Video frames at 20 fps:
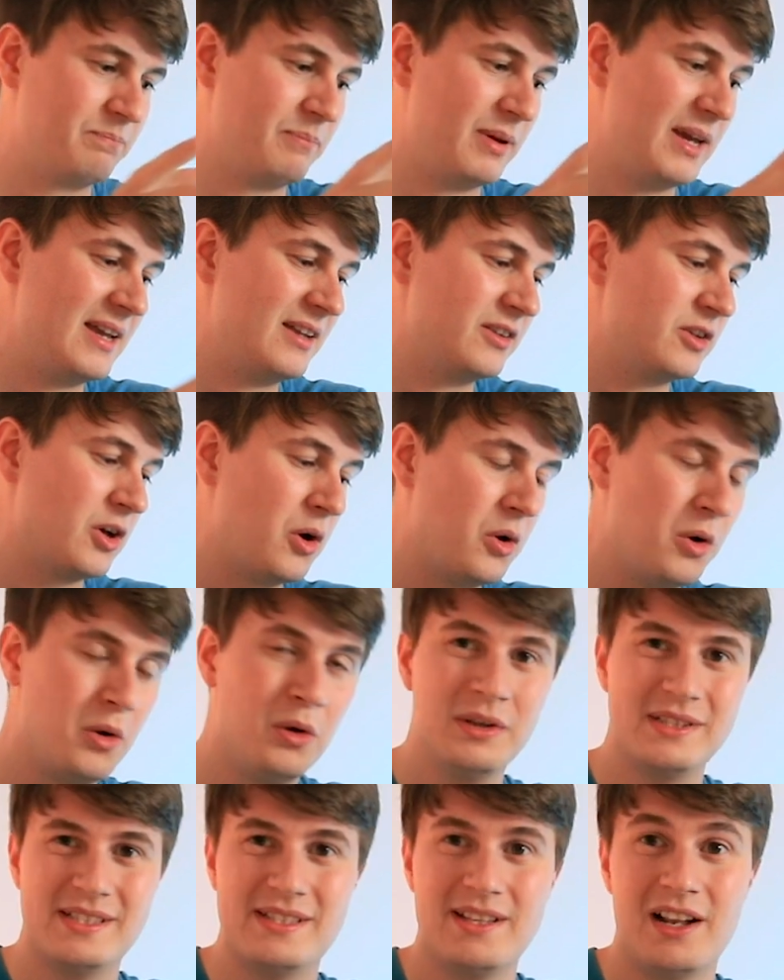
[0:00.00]
paying the
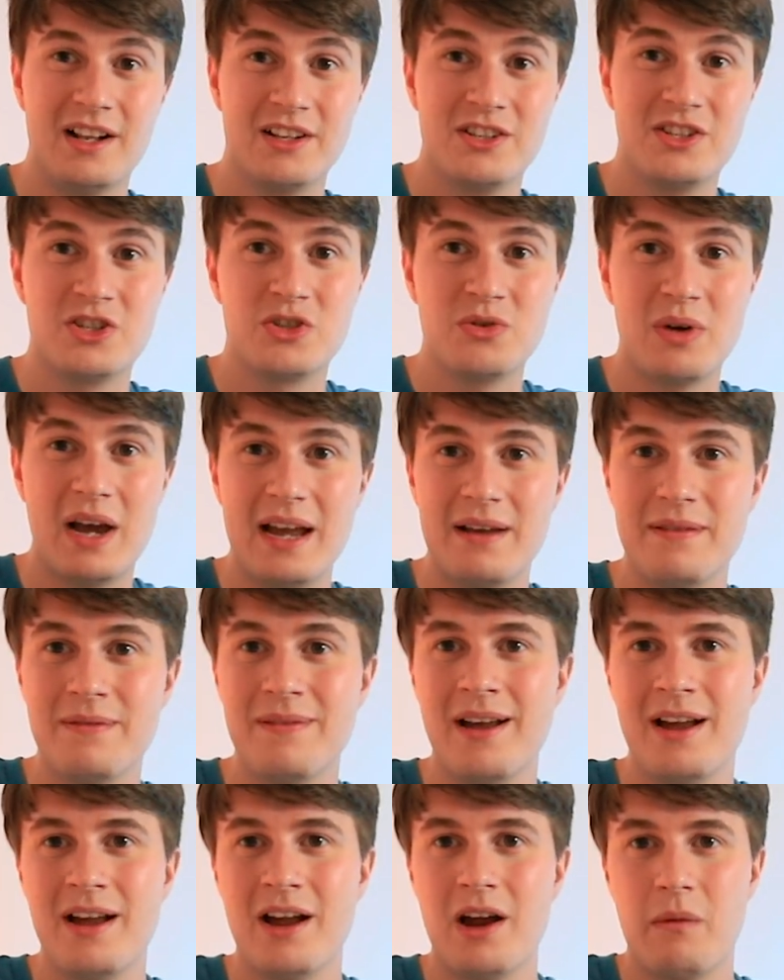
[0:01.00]
whole Synology
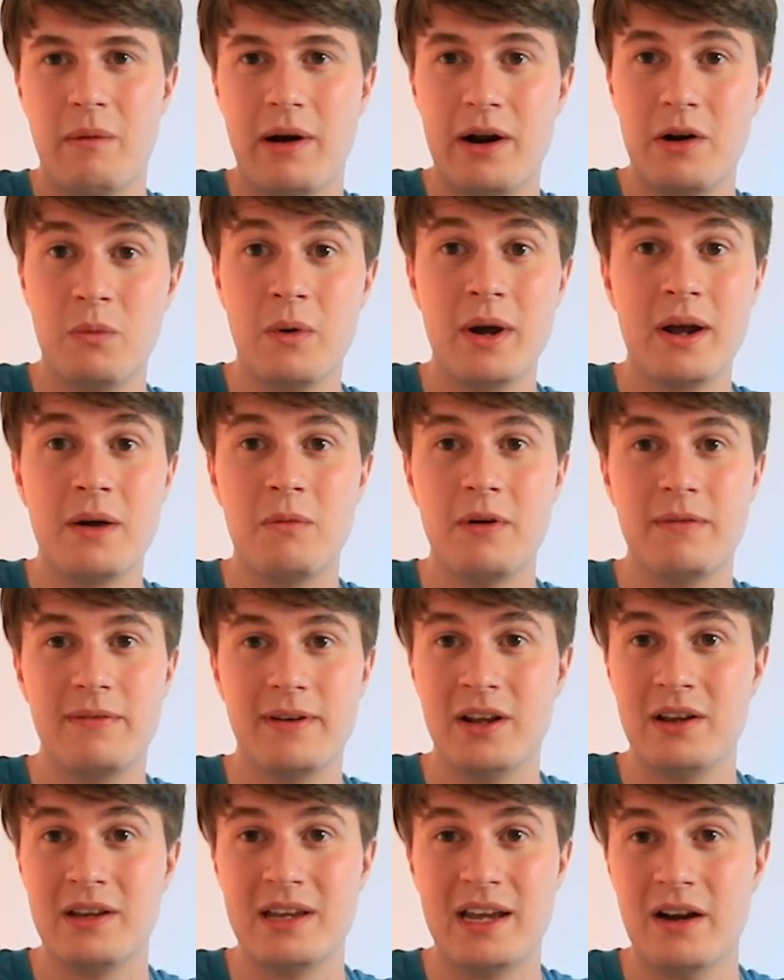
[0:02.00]
drive right away
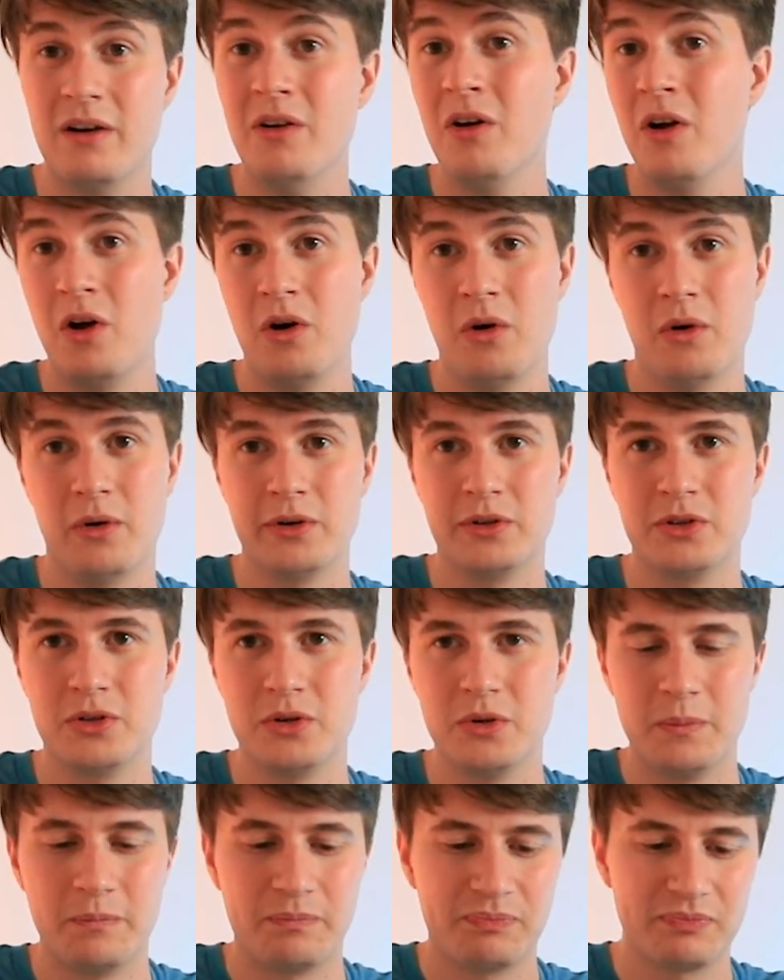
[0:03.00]
within a year or
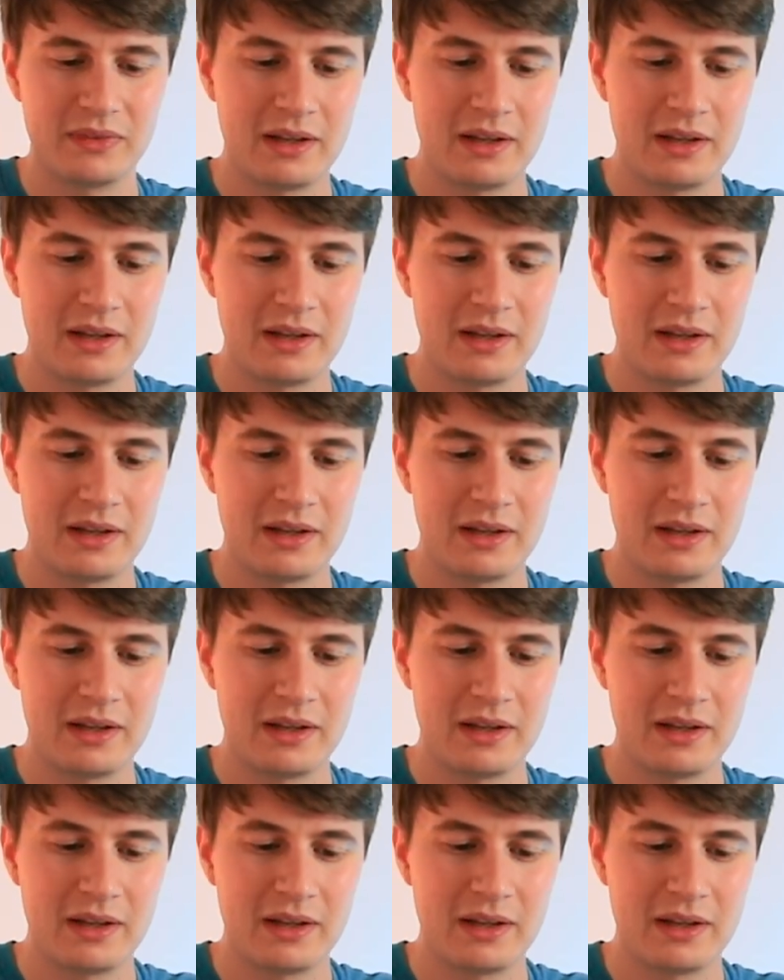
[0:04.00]
2.